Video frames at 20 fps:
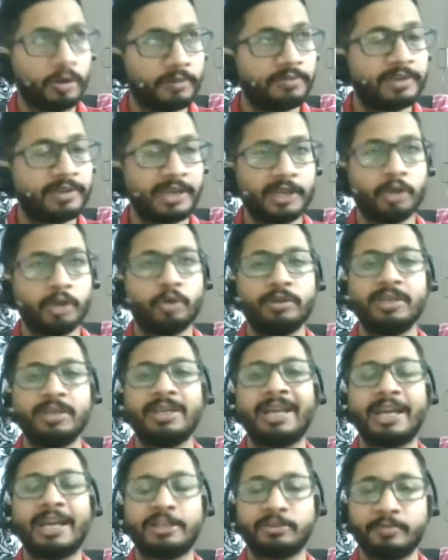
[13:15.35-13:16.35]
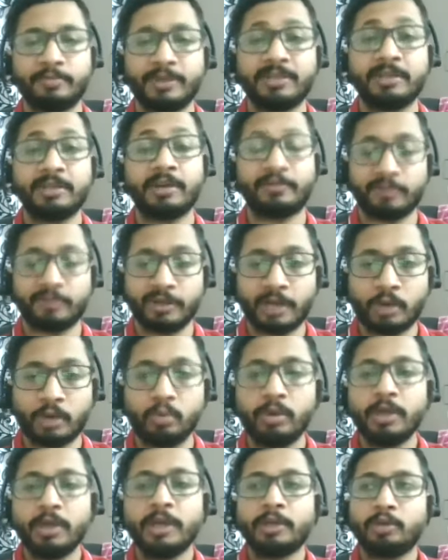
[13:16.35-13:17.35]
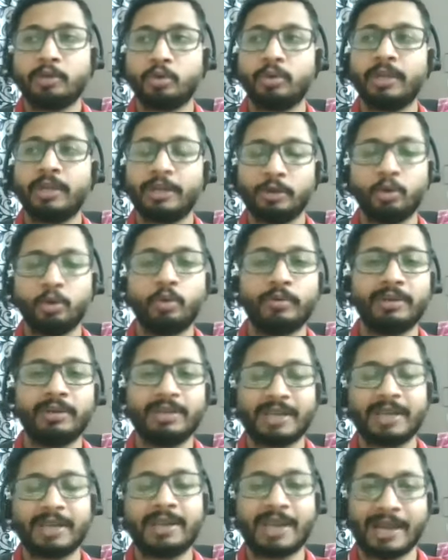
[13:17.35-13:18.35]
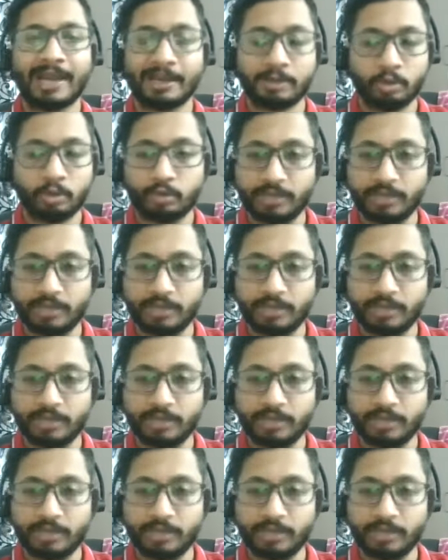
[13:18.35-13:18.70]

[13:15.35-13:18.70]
of security enhancements after now, so that no one can hack your